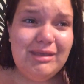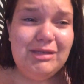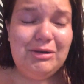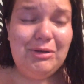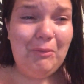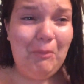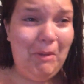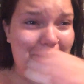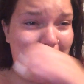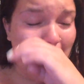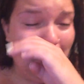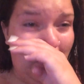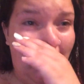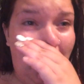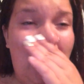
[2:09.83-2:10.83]
You know,
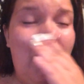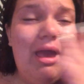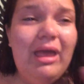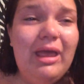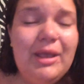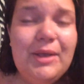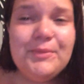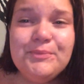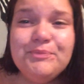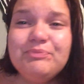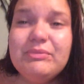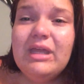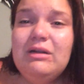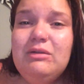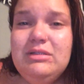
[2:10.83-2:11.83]

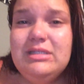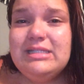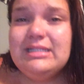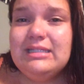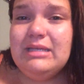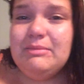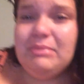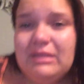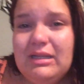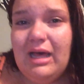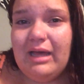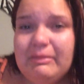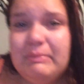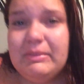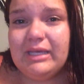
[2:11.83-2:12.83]
I don't sleep a
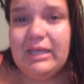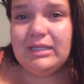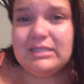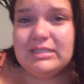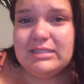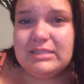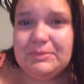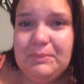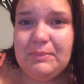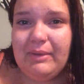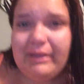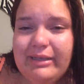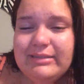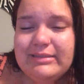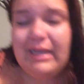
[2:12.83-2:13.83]
lot because
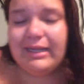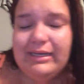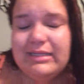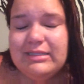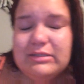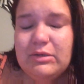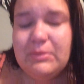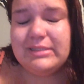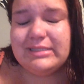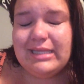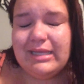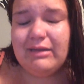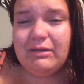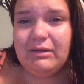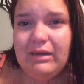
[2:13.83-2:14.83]
my anxiety is always
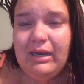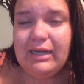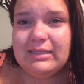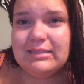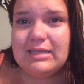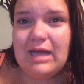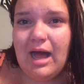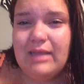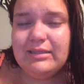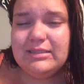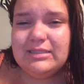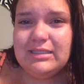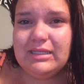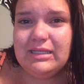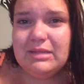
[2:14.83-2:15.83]
there and it's
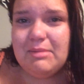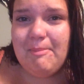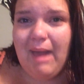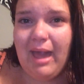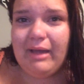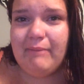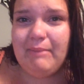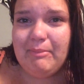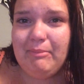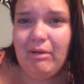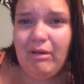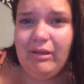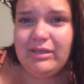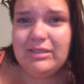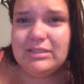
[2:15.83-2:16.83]
constantly in the back of my
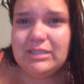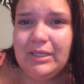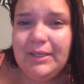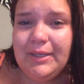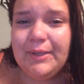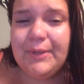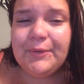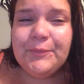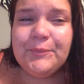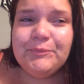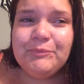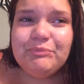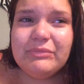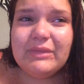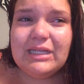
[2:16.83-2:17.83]
mind.
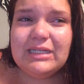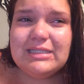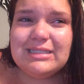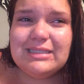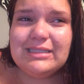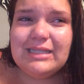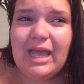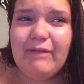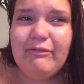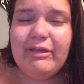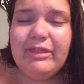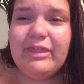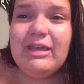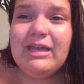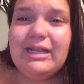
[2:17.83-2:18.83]
And it's
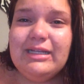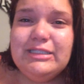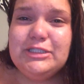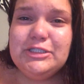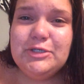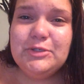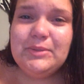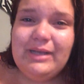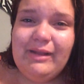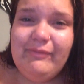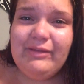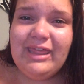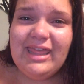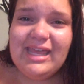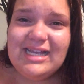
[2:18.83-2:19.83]
everything I do and
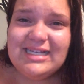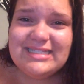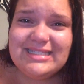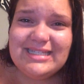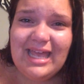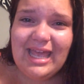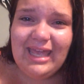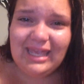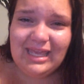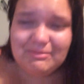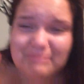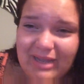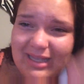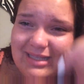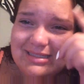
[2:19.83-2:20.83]
everything I say,
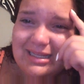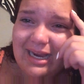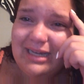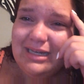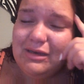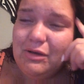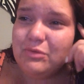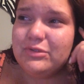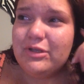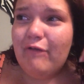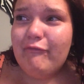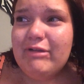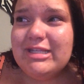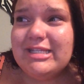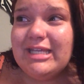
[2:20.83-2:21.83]
my anxiety goes
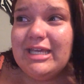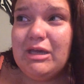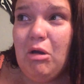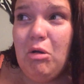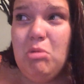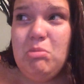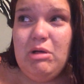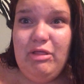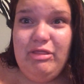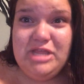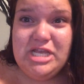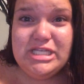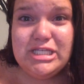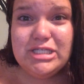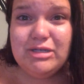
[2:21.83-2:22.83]
off and it's like, oh, well,
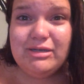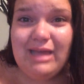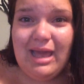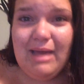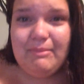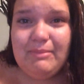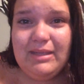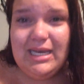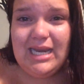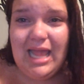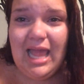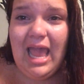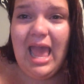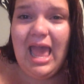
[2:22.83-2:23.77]
this is gonna happen